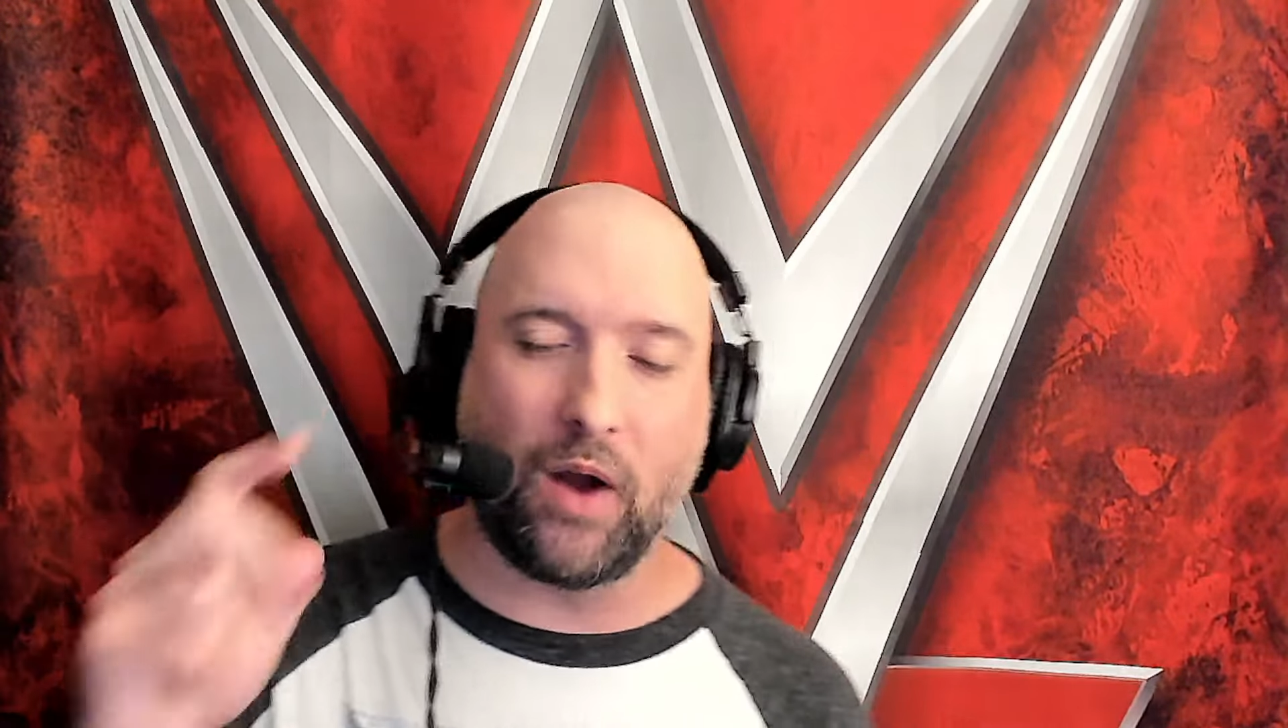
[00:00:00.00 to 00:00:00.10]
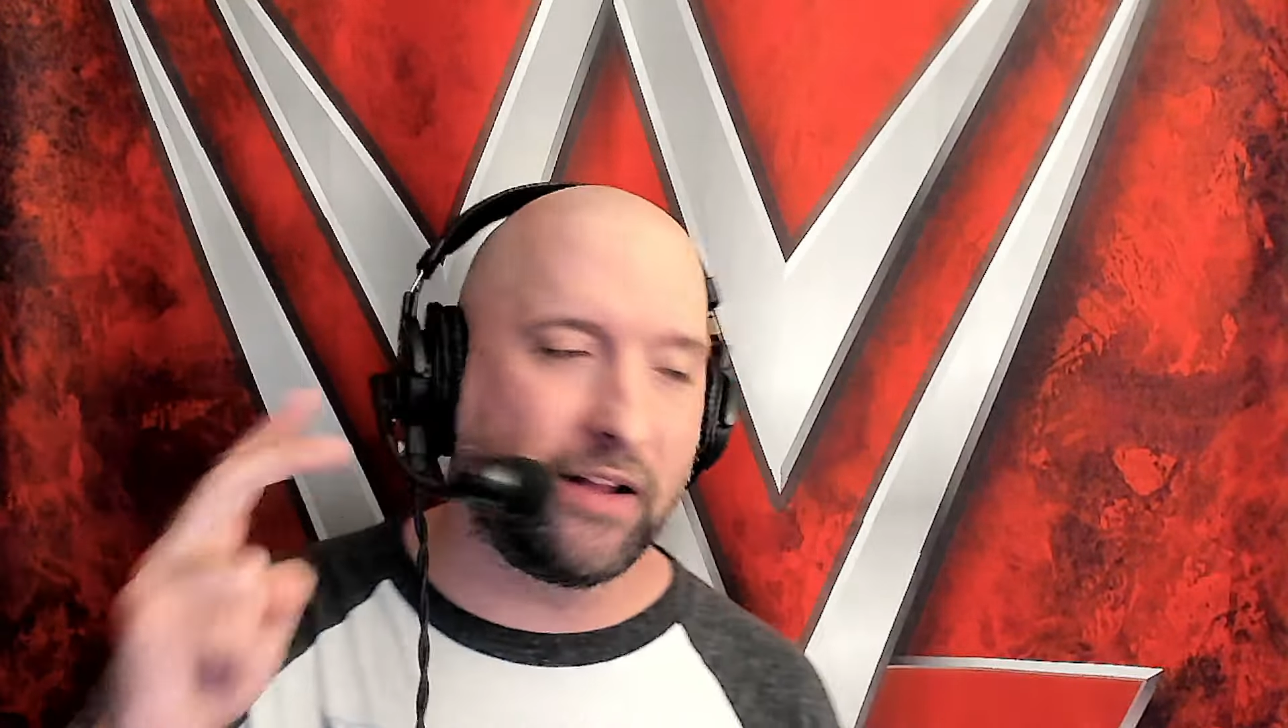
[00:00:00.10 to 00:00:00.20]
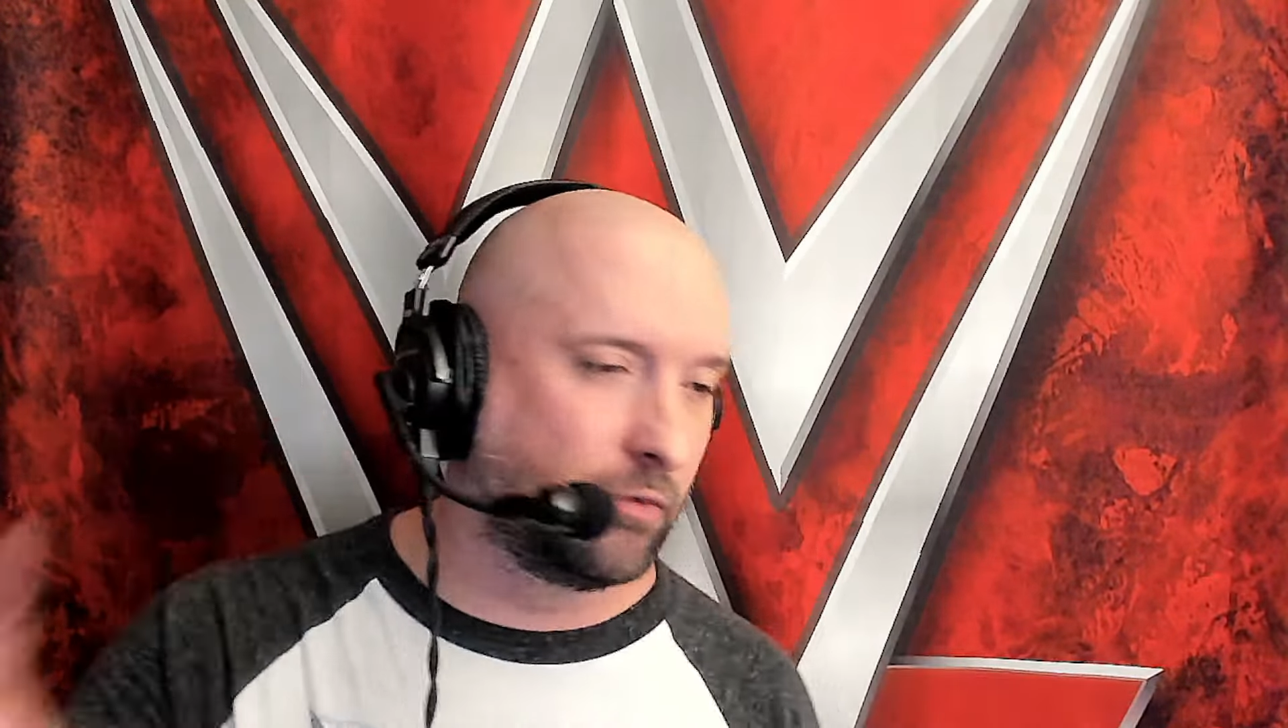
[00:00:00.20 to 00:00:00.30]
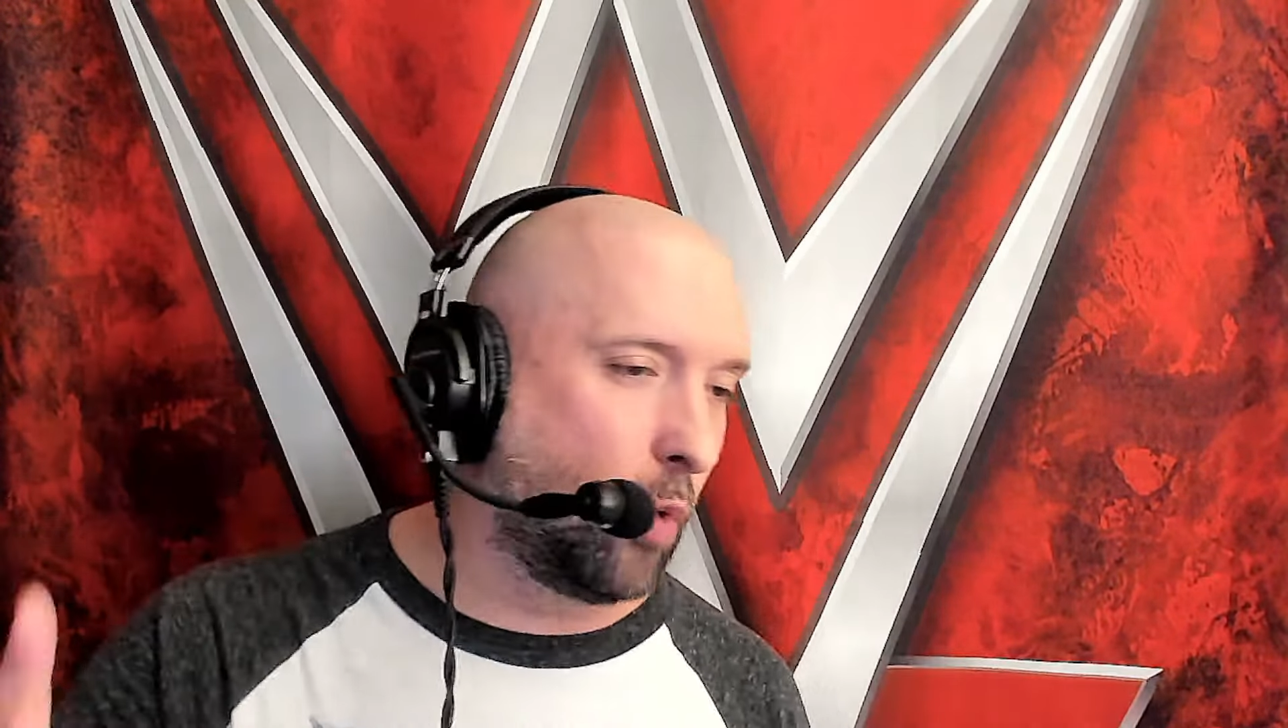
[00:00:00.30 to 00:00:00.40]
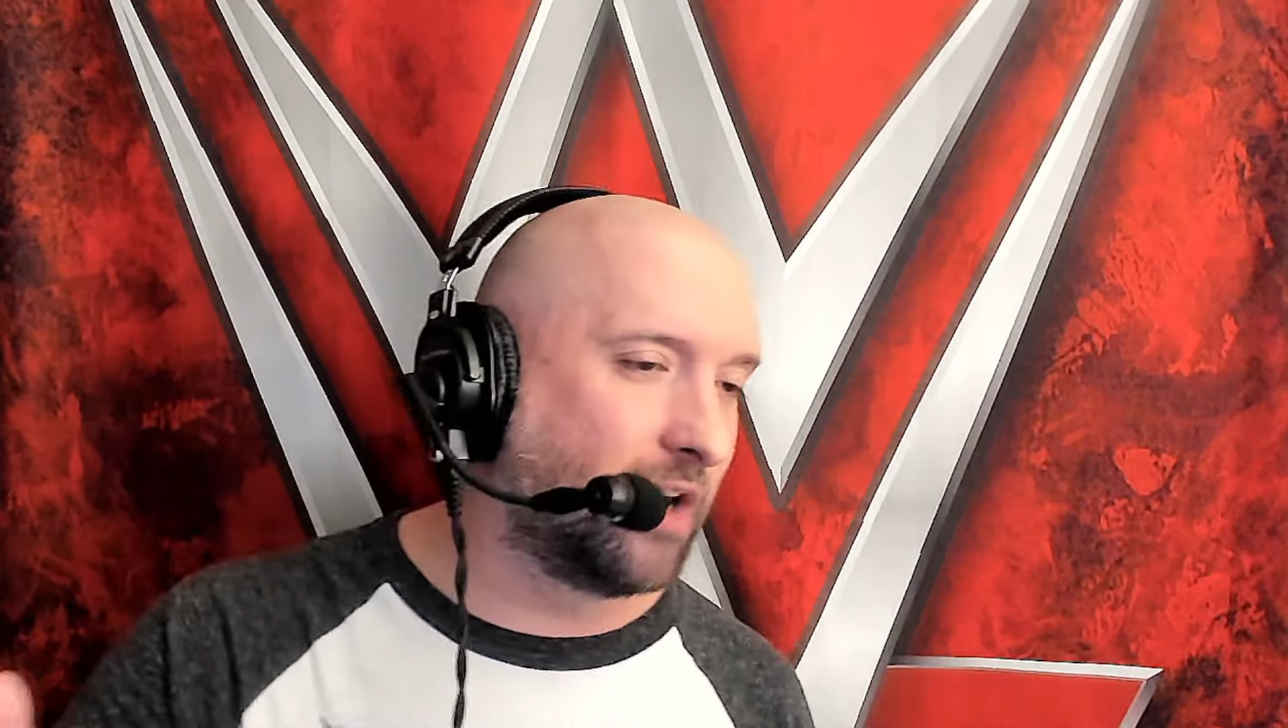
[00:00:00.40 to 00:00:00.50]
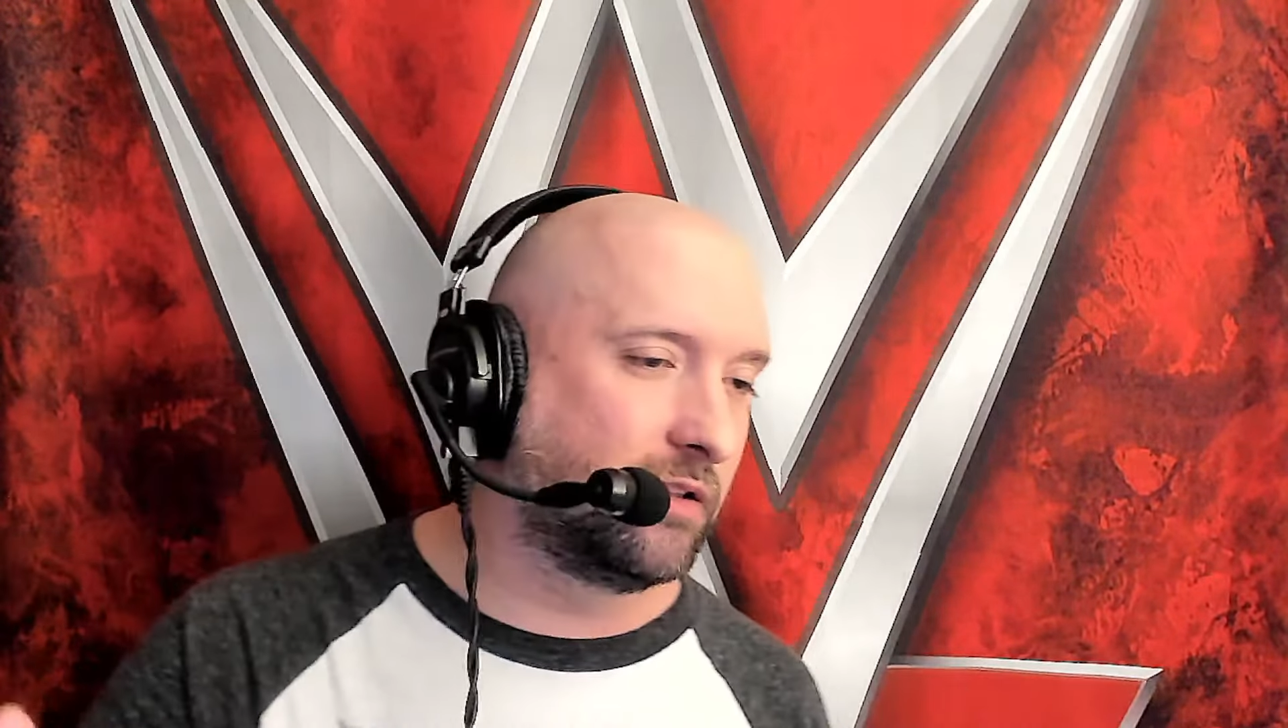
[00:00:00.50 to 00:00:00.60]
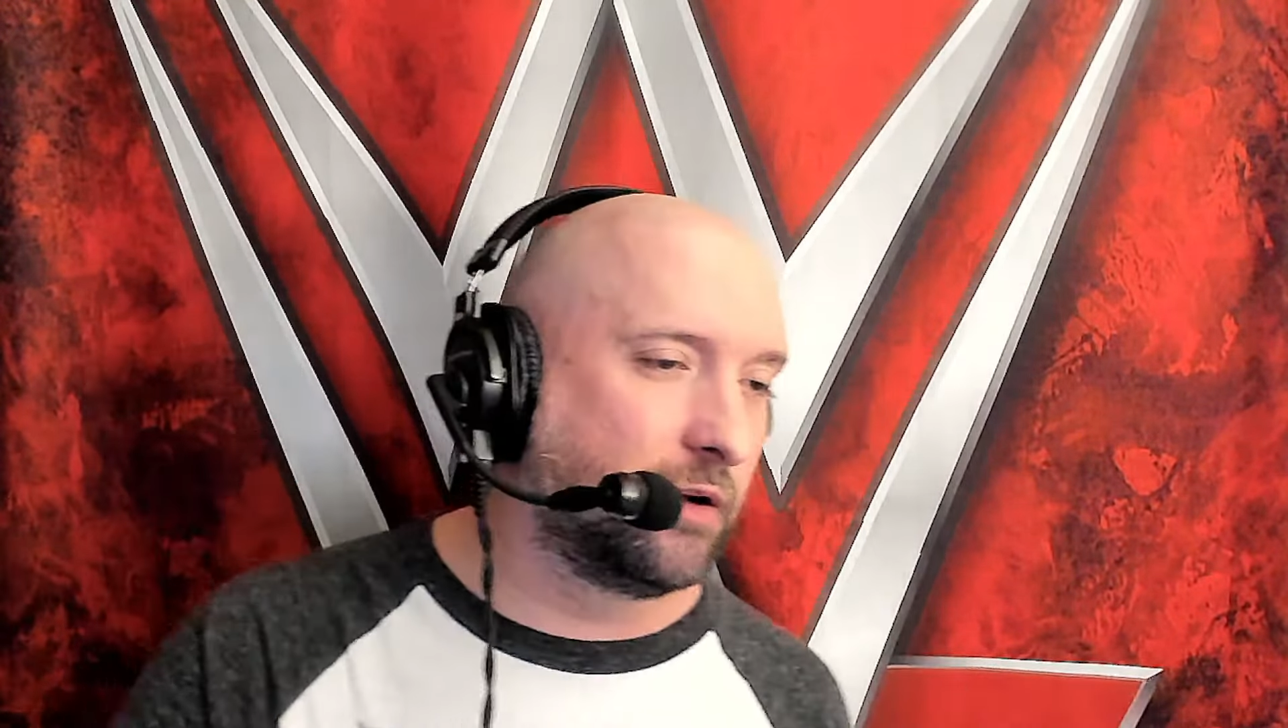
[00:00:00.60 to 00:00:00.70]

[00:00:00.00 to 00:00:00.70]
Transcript: and one